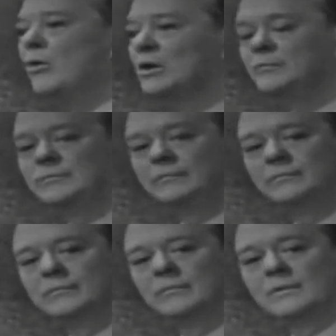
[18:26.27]
welcome
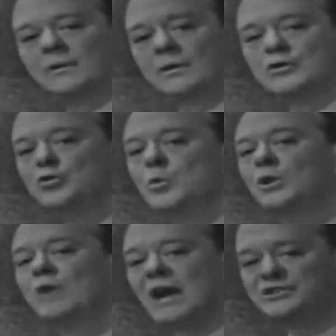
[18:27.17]
to
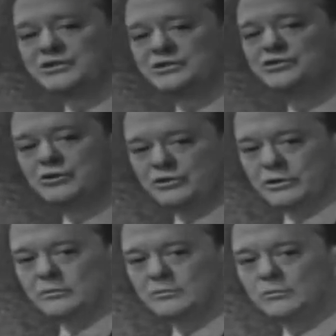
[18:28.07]
Will Rogers,
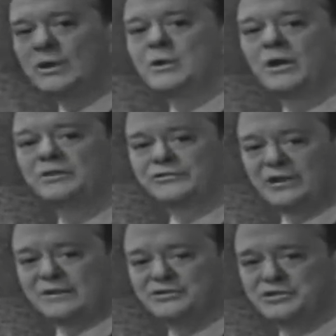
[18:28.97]
Jr. when he went to
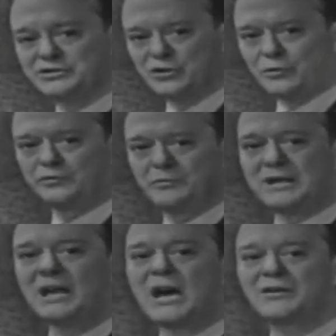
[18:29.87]
San Francisco and was
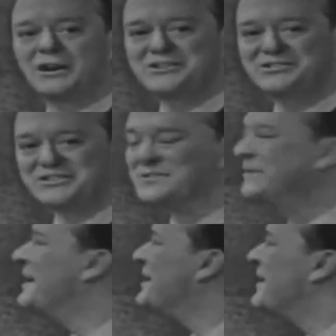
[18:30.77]
made honorary
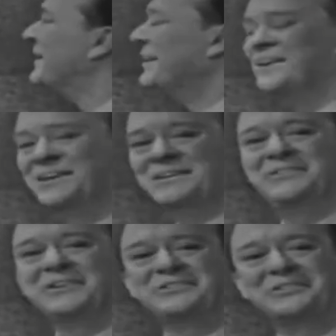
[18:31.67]

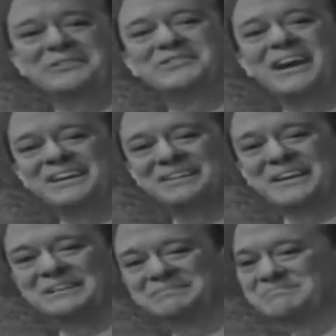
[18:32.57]
citizen of
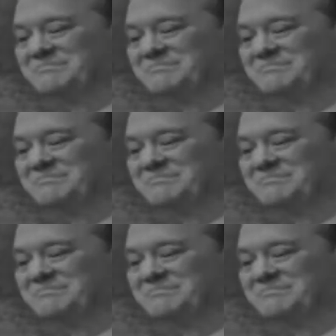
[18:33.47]
Chinatown.